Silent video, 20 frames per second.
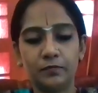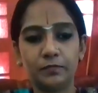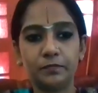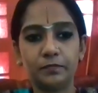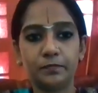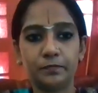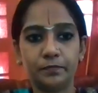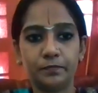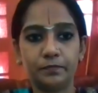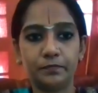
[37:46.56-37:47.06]

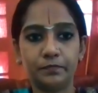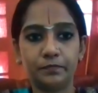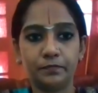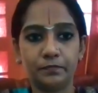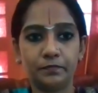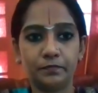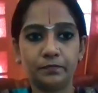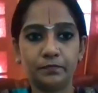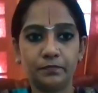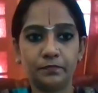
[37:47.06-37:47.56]

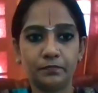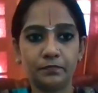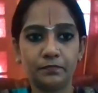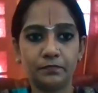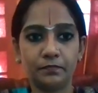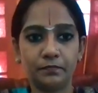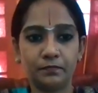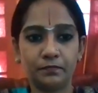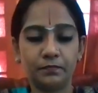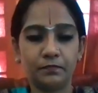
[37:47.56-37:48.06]

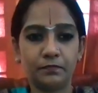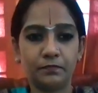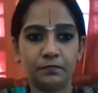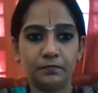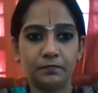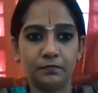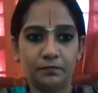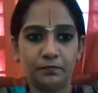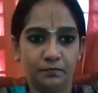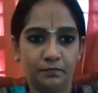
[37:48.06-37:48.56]

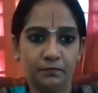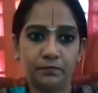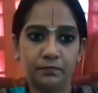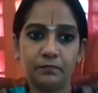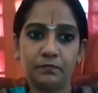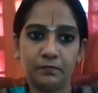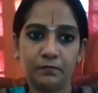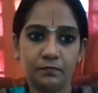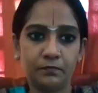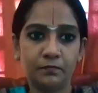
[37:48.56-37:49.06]

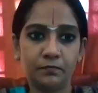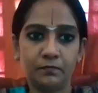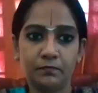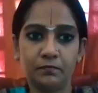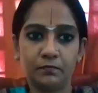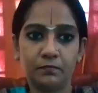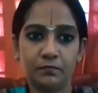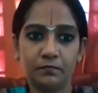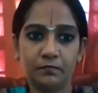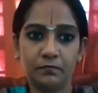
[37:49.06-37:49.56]

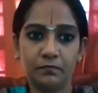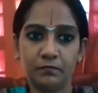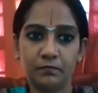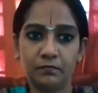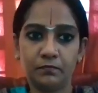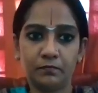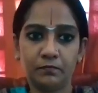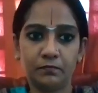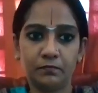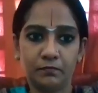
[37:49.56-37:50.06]

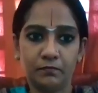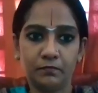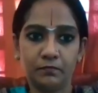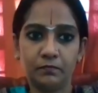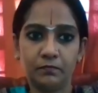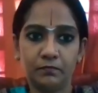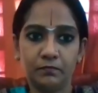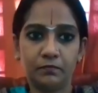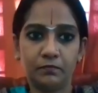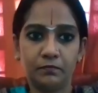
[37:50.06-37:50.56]

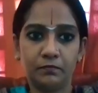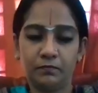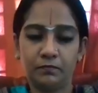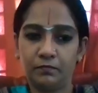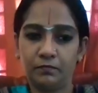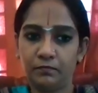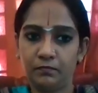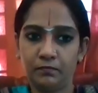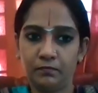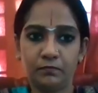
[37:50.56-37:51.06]

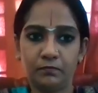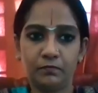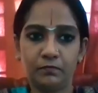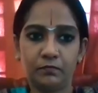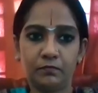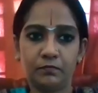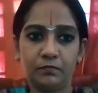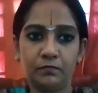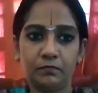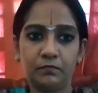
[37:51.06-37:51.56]

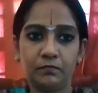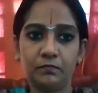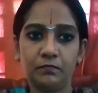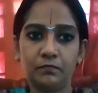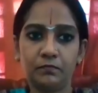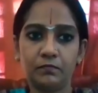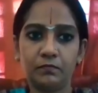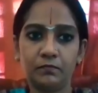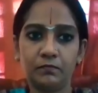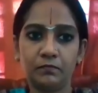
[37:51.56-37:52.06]

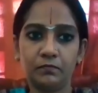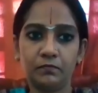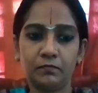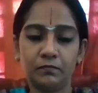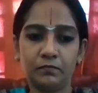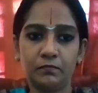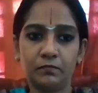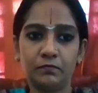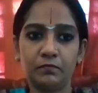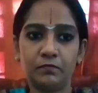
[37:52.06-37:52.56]

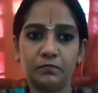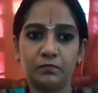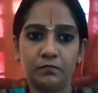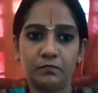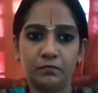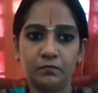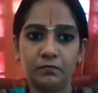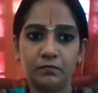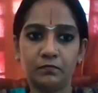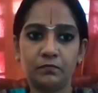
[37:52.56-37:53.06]

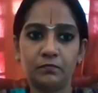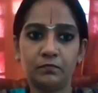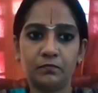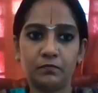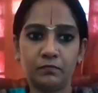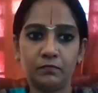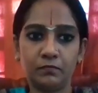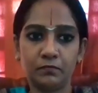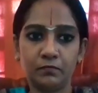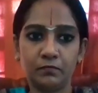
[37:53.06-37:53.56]

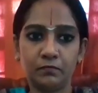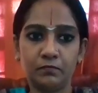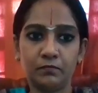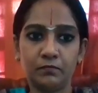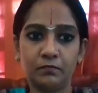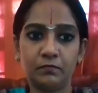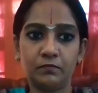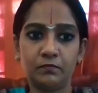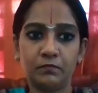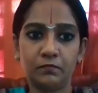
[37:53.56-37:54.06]

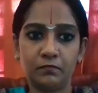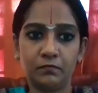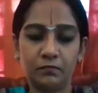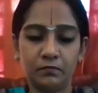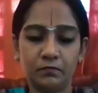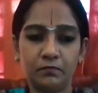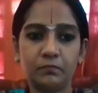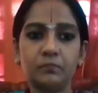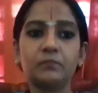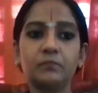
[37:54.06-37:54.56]
No words are spoken by the person on screen.